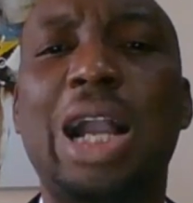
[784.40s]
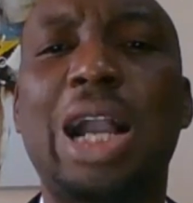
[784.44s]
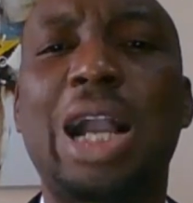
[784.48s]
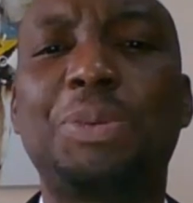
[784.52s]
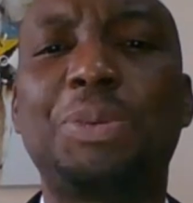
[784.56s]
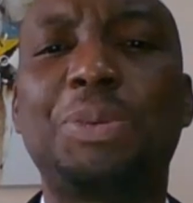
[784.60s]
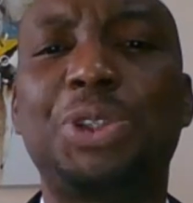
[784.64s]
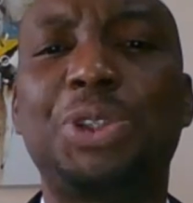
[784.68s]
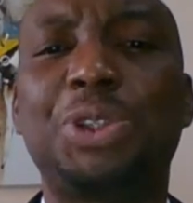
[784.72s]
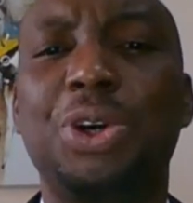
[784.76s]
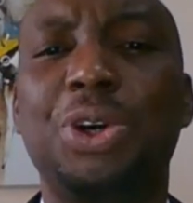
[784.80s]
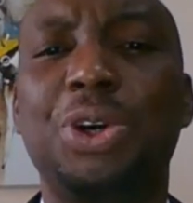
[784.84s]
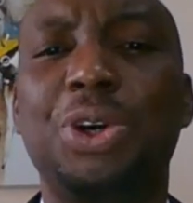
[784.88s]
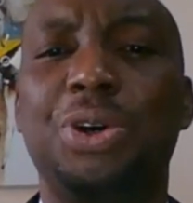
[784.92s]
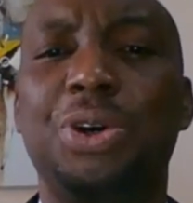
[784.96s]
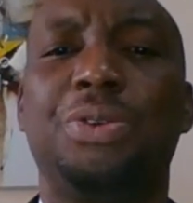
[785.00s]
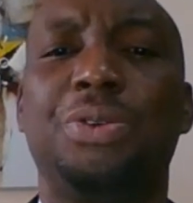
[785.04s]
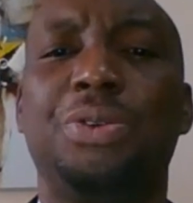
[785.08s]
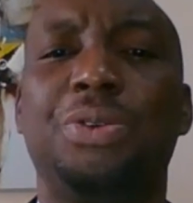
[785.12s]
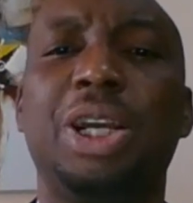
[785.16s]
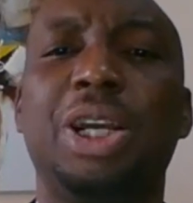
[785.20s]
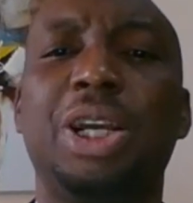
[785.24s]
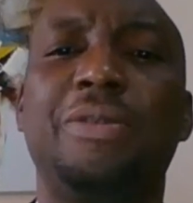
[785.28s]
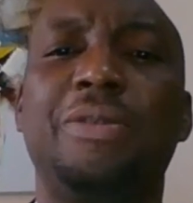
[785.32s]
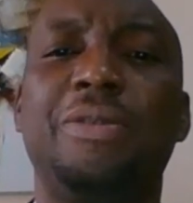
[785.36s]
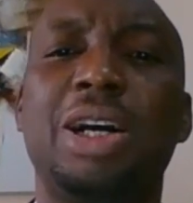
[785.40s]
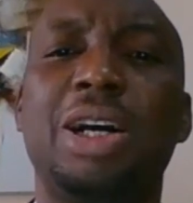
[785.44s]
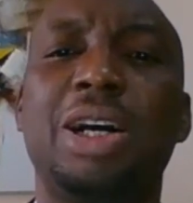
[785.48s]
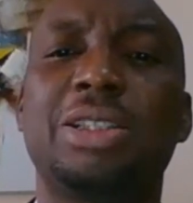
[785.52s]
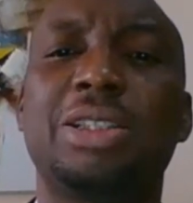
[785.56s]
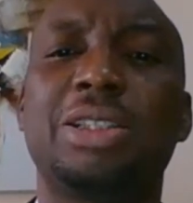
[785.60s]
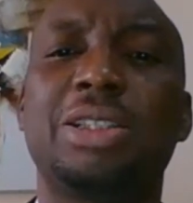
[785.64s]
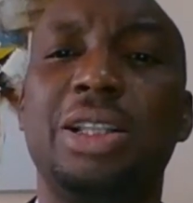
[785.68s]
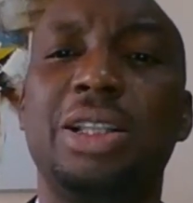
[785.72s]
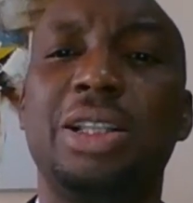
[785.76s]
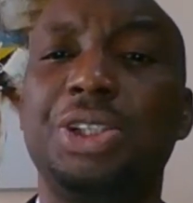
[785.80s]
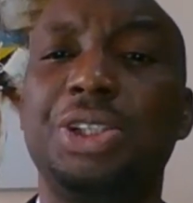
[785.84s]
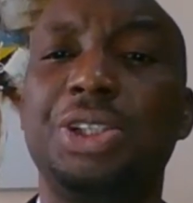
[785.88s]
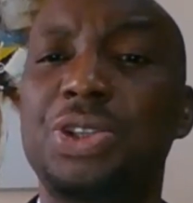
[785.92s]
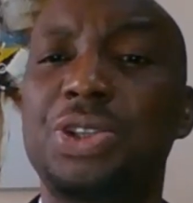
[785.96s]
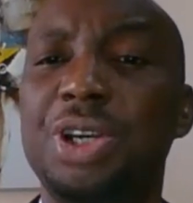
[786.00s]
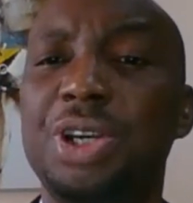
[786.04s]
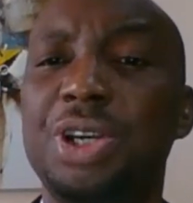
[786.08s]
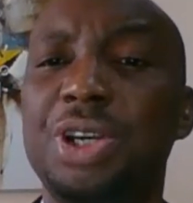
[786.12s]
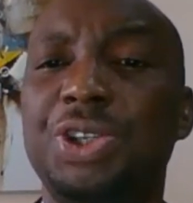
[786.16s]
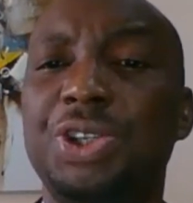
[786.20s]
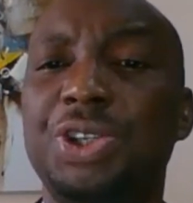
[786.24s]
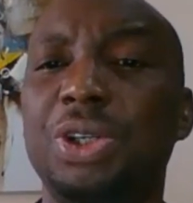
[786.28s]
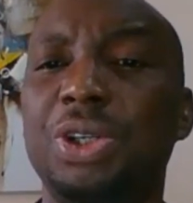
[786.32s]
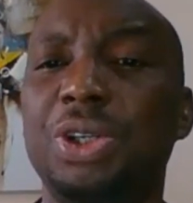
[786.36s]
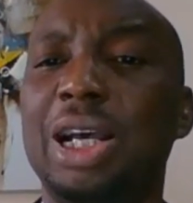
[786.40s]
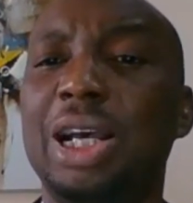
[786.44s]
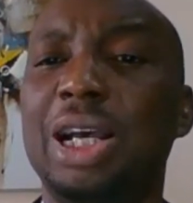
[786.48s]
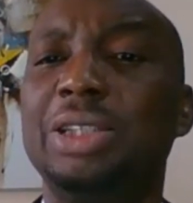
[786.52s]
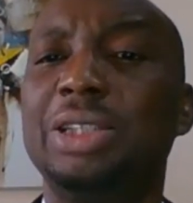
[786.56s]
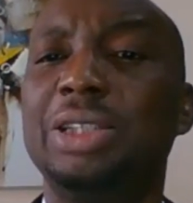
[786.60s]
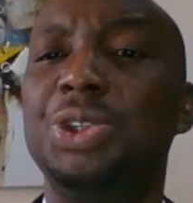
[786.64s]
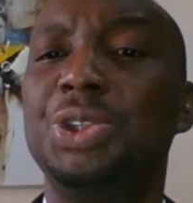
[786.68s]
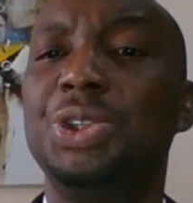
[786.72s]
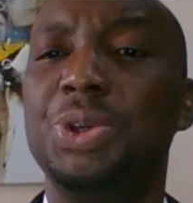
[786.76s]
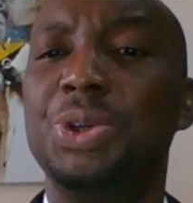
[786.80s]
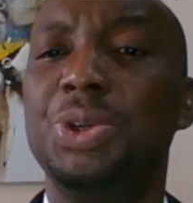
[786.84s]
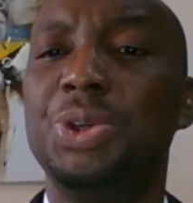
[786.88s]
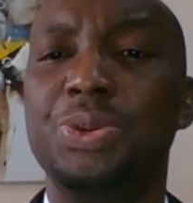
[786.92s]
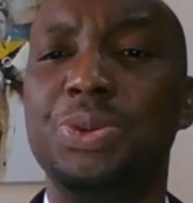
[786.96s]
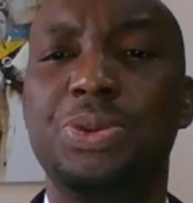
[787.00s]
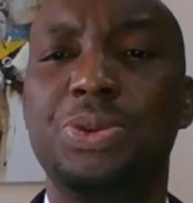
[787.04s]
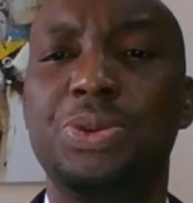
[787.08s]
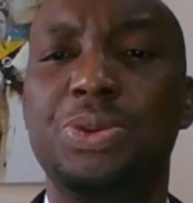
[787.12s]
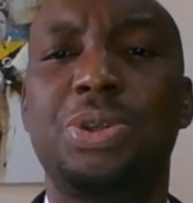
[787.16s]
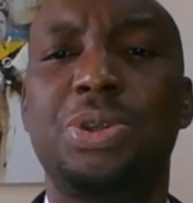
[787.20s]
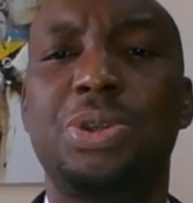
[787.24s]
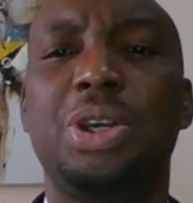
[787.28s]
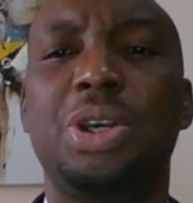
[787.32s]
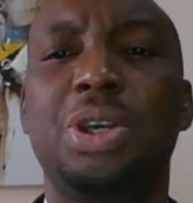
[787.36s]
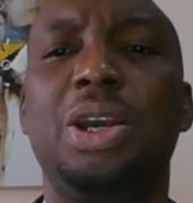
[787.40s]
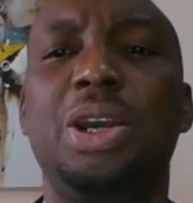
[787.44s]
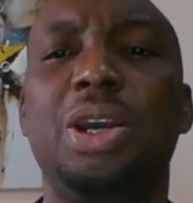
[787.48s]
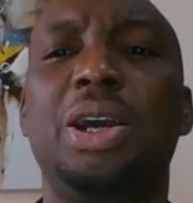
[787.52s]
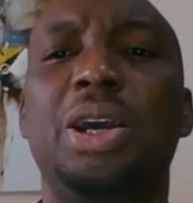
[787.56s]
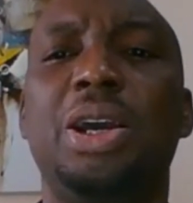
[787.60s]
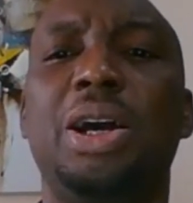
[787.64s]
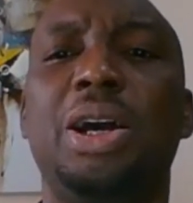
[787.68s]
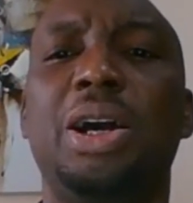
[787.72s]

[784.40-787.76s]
to capture relevant legislation and news,